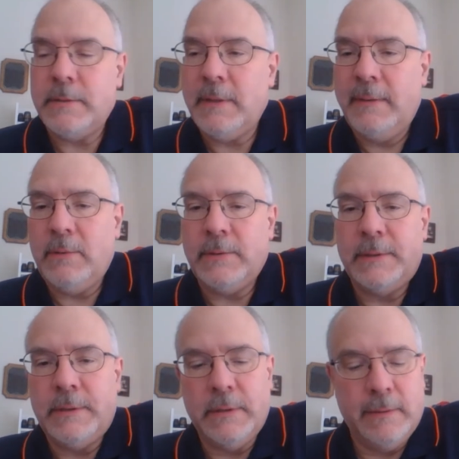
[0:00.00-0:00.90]
are labeled
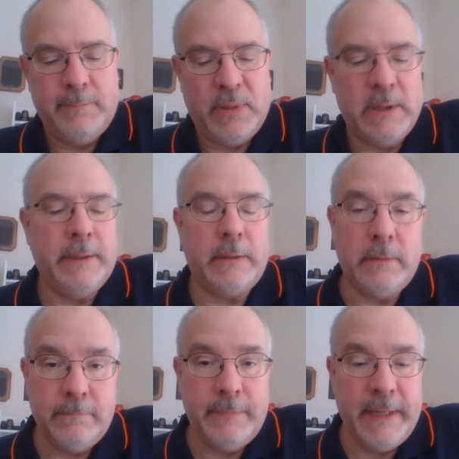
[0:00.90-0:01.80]
under
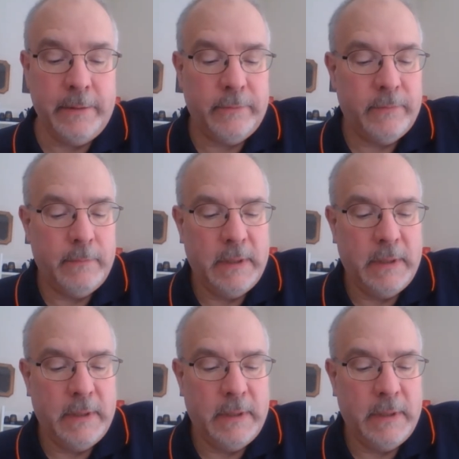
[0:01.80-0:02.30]
political matters.